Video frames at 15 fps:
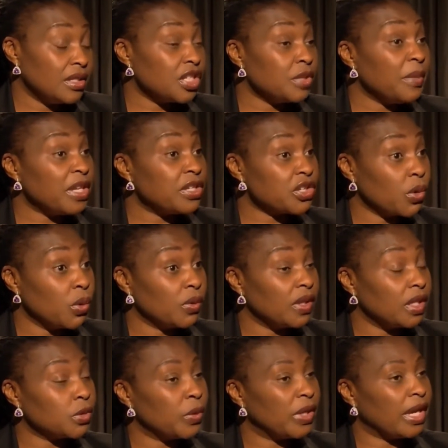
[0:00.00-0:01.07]
She made sure
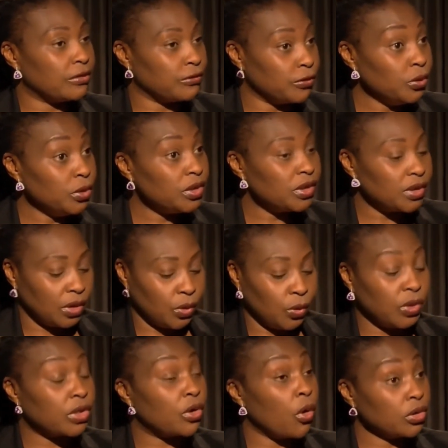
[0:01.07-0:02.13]
that we had food,
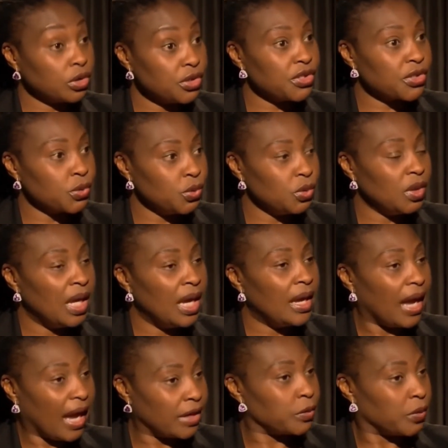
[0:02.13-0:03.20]
we'd gone to school,
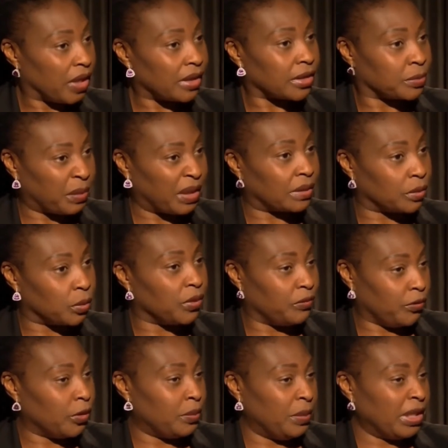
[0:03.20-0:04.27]
and
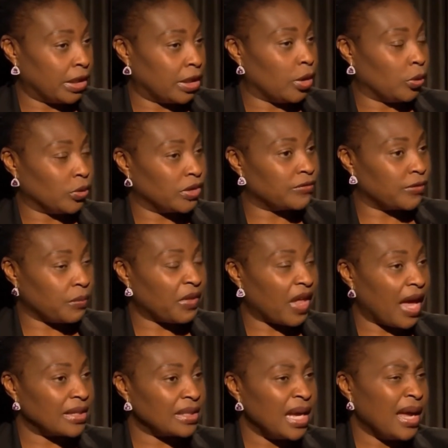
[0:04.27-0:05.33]
we'd been clothed from
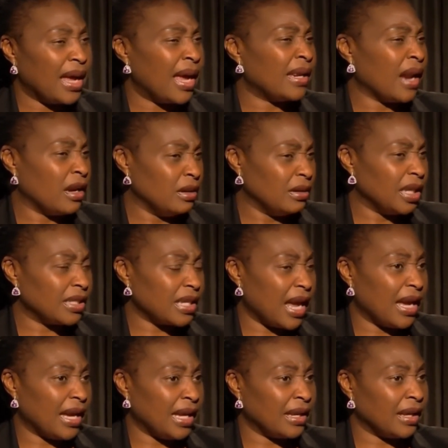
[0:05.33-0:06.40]
that. And I look at
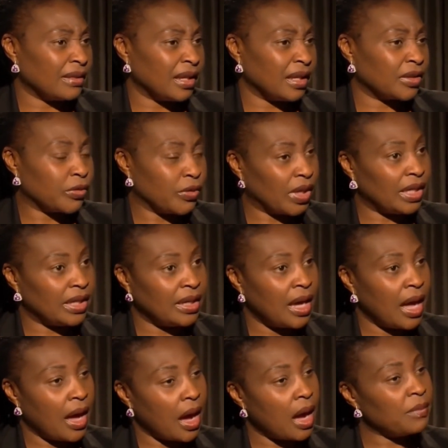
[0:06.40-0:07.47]
her and I think, really,
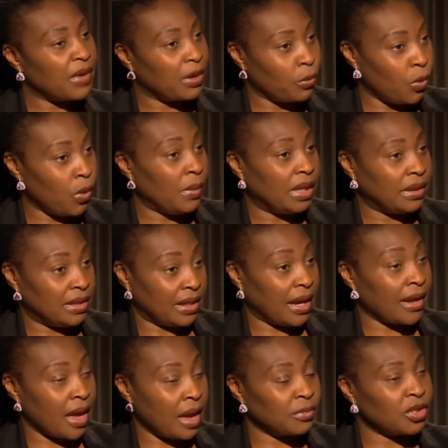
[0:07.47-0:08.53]
I'm the woman that
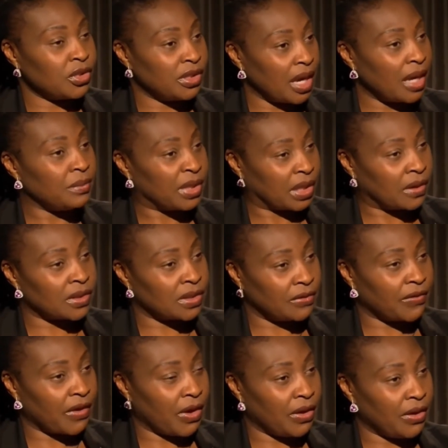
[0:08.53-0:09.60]
I am today because
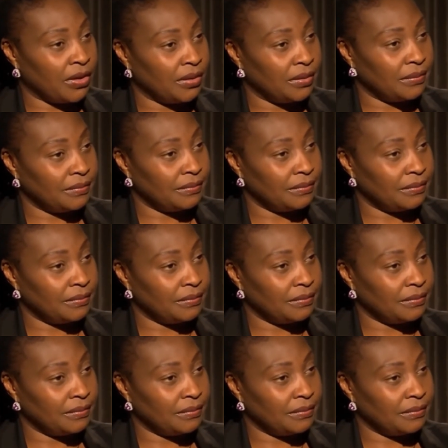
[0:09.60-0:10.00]
of her.